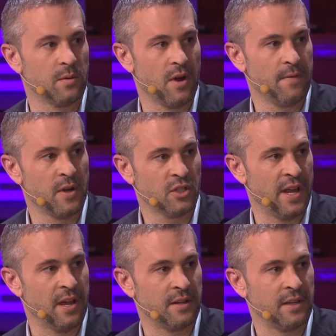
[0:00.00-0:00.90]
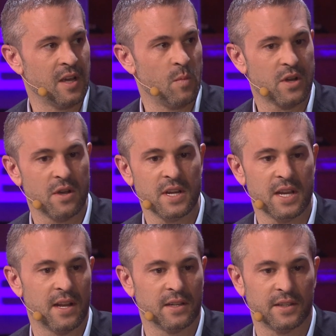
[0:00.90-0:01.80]
a great functionality, and we couldn't
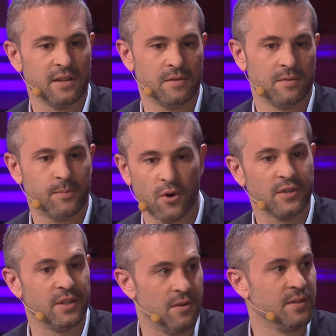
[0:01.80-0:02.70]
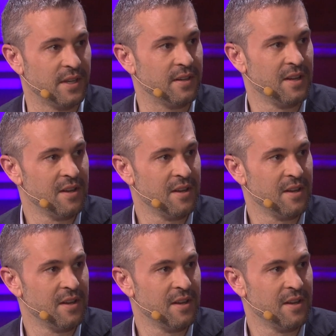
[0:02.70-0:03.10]
get a single person to use it.